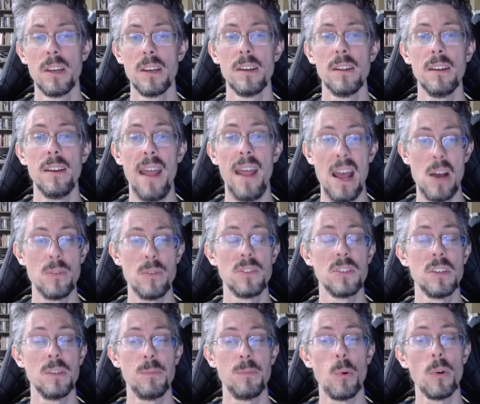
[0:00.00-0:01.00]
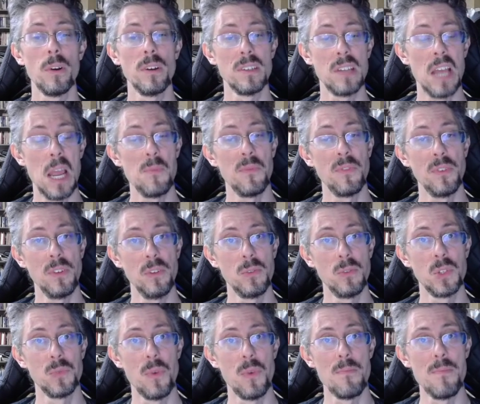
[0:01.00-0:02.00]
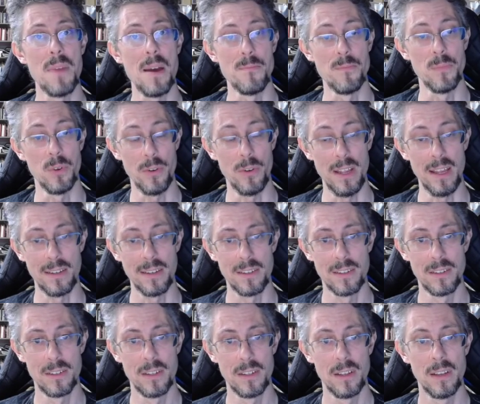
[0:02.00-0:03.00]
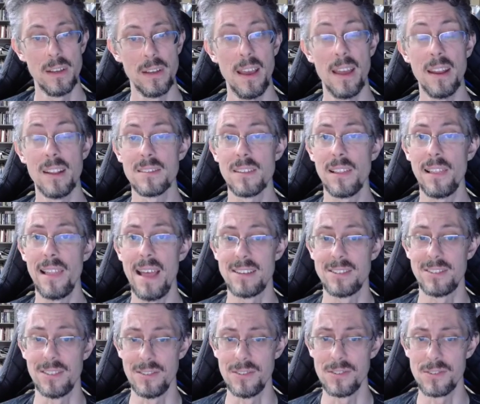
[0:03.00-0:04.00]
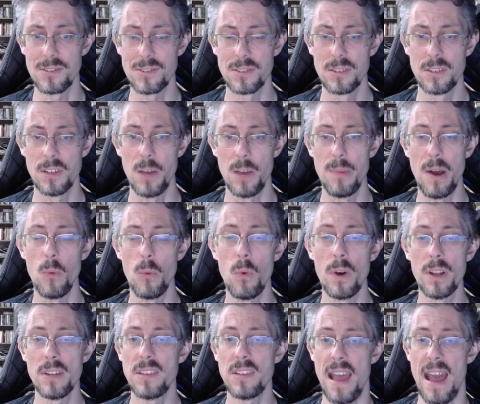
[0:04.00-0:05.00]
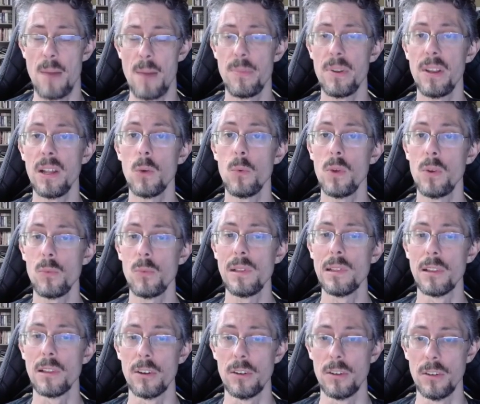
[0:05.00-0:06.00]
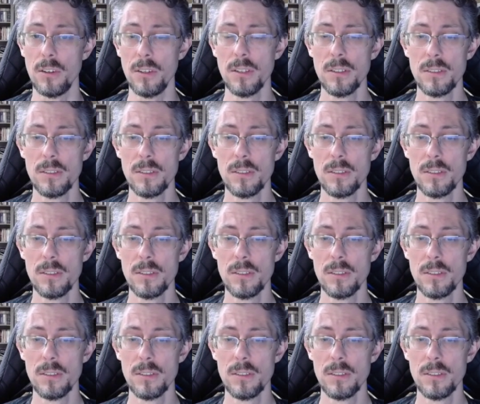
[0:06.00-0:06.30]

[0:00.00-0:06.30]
Now is an important time for you to remember it and its lessons about what is happening when we learn.